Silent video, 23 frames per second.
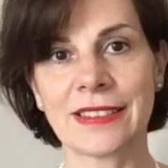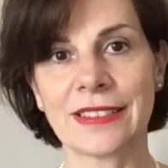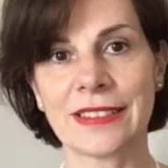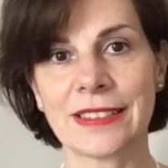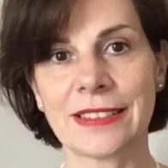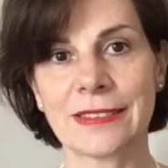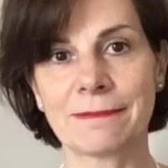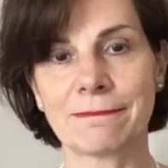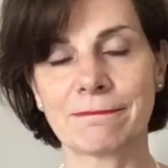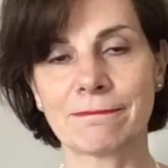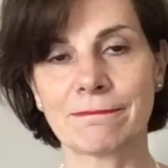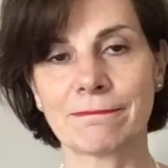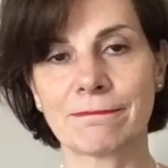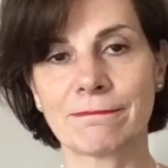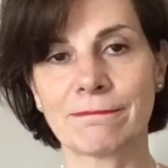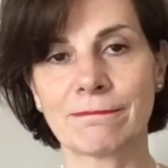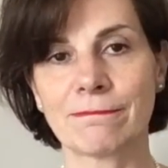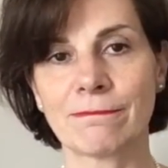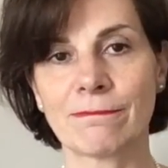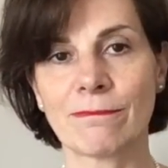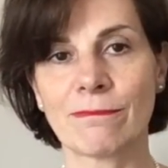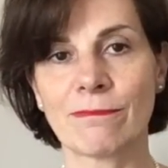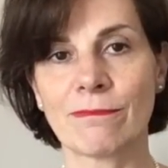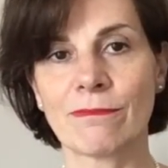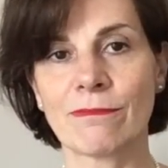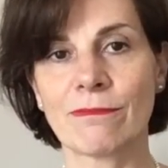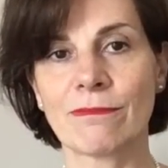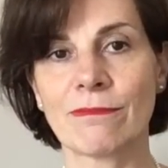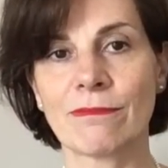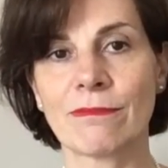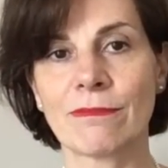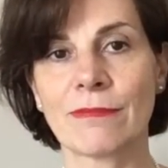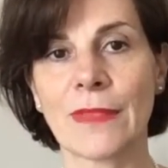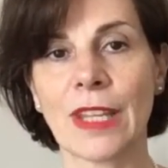But these, of course, you can
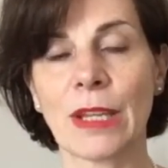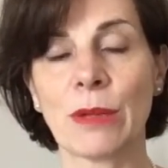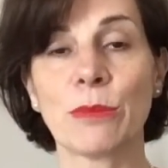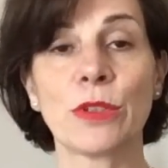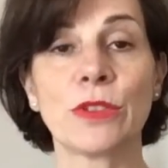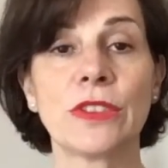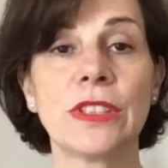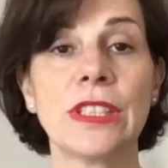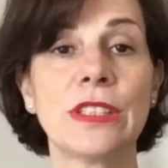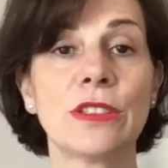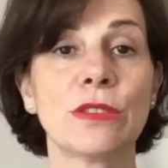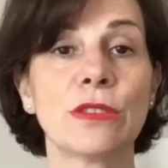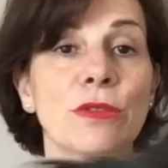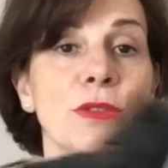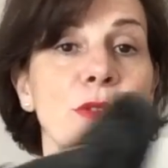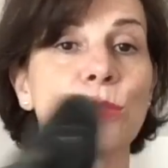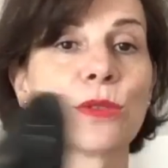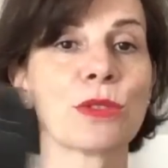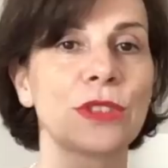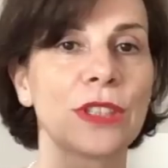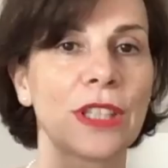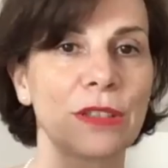wear them with trousers.